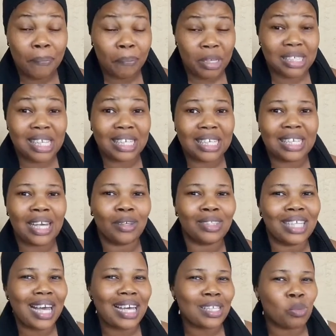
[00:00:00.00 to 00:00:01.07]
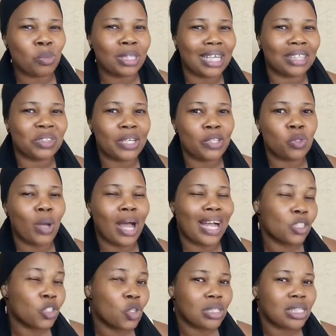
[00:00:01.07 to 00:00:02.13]
presently now the housemates are trying to
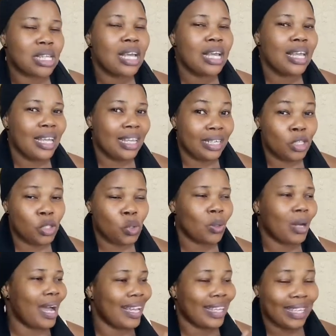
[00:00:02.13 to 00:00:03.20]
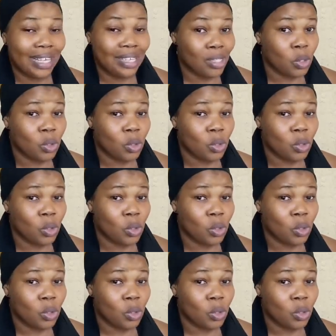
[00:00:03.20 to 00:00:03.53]
adjust a little, I guess.